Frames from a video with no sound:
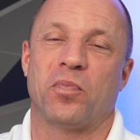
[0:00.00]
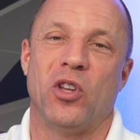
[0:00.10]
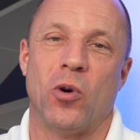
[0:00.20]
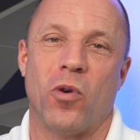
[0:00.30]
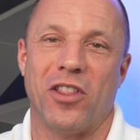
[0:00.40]
You
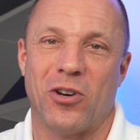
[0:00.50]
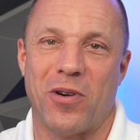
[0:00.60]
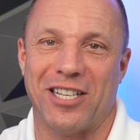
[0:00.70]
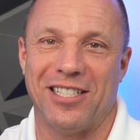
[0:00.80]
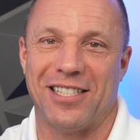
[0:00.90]
know, one of the
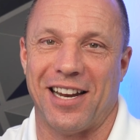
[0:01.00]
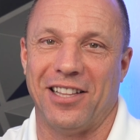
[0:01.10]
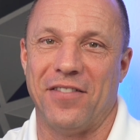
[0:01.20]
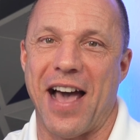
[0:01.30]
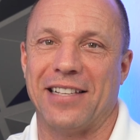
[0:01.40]
questions that I
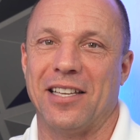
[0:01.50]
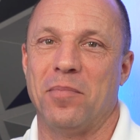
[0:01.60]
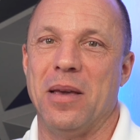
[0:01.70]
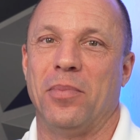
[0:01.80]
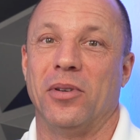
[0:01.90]
love asking
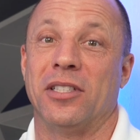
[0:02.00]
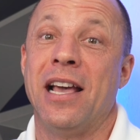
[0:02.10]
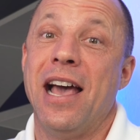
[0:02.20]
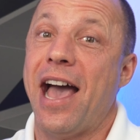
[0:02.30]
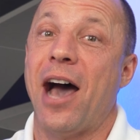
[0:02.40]
people is,
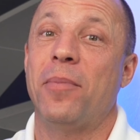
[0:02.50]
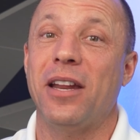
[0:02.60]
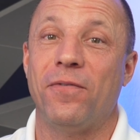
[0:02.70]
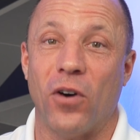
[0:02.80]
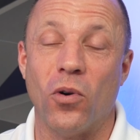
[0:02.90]
how
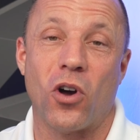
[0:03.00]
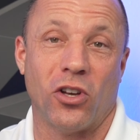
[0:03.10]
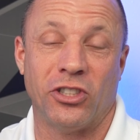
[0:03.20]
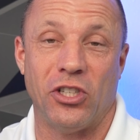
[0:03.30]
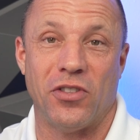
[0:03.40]
many phone
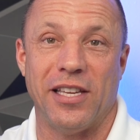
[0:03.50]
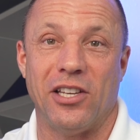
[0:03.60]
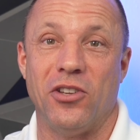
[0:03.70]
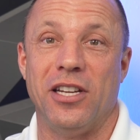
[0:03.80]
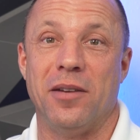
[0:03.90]
calls do you
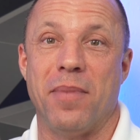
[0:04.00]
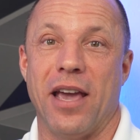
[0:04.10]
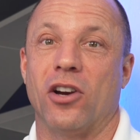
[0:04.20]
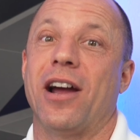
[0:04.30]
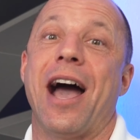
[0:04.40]
think you need to
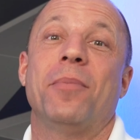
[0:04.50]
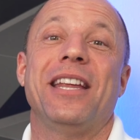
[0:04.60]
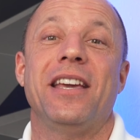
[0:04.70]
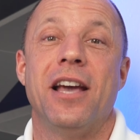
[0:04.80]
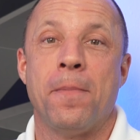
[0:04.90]
make? Or how
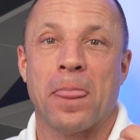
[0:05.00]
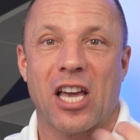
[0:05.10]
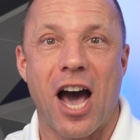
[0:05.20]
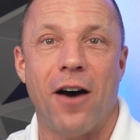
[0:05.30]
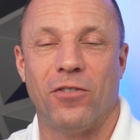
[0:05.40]
many
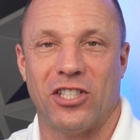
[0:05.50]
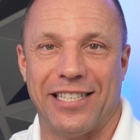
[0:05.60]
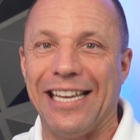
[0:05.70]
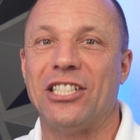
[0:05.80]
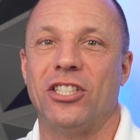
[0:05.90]

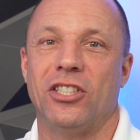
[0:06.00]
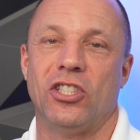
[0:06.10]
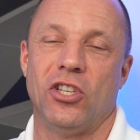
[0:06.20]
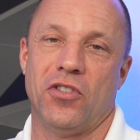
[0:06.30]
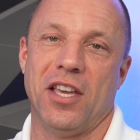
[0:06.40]
conversations
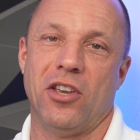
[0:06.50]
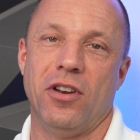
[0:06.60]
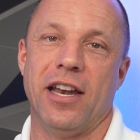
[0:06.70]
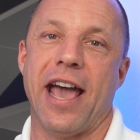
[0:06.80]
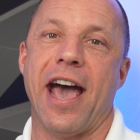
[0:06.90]
do you think you
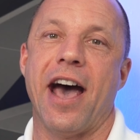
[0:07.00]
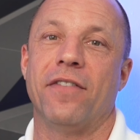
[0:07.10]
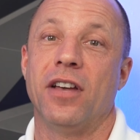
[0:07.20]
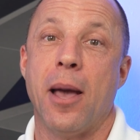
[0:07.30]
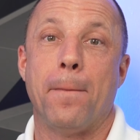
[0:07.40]
need to
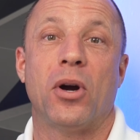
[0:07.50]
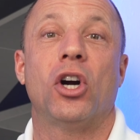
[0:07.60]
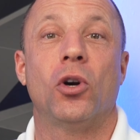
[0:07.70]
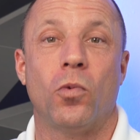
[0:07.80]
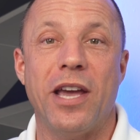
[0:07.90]
have
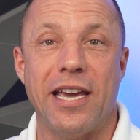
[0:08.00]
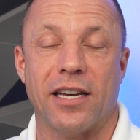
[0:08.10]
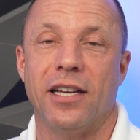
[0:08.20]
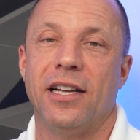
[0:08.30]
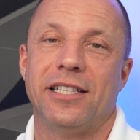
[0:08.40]
per week
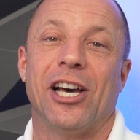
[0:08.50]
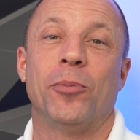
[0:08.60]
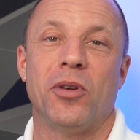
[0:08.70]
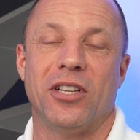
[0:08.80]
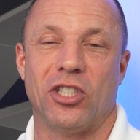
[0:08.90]
to
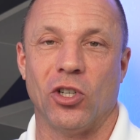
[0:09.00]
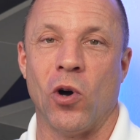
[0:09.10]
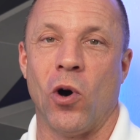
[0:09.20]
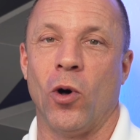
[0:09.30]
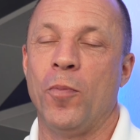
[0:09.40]
help you hit your
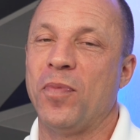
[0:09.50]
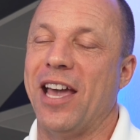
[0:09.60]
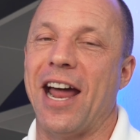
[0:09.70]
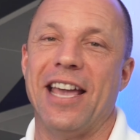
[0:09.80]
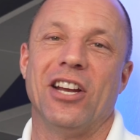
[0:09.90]
goal?
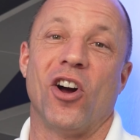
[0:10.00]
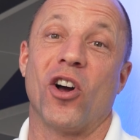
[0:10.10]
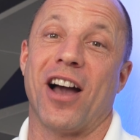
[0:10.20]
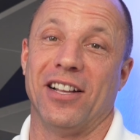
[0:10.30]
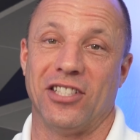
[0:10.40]
And I hear all
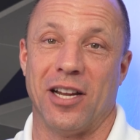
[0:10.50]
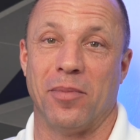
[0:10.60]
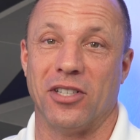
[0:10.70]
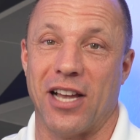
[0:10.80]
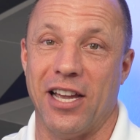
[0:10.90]
kinds of
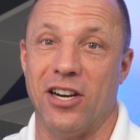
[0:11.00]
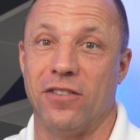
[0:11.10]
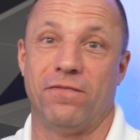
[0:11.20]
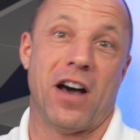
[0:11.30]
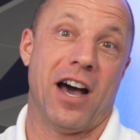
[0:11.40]
numbers. I hear
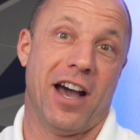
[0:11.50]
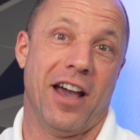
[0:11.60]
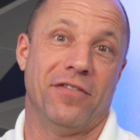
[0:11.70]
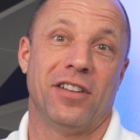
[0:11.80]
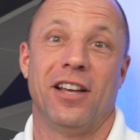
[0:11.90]

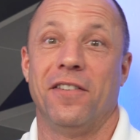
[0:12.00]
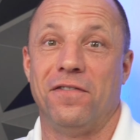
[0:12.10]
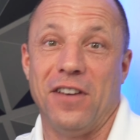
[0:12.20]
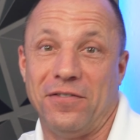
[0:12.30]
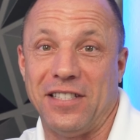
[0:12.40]
5,
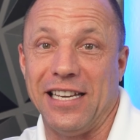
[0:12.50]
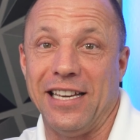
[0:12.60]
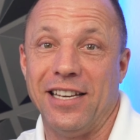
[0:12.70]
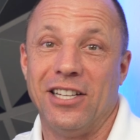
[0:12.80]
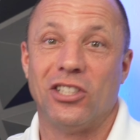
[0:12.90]

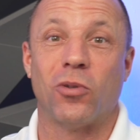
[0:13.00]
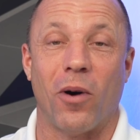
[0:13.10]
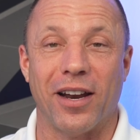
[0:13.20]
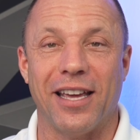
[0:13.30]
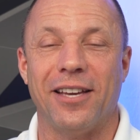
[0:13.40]
50,
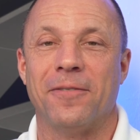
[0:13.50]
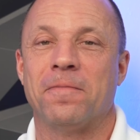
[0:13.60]
20.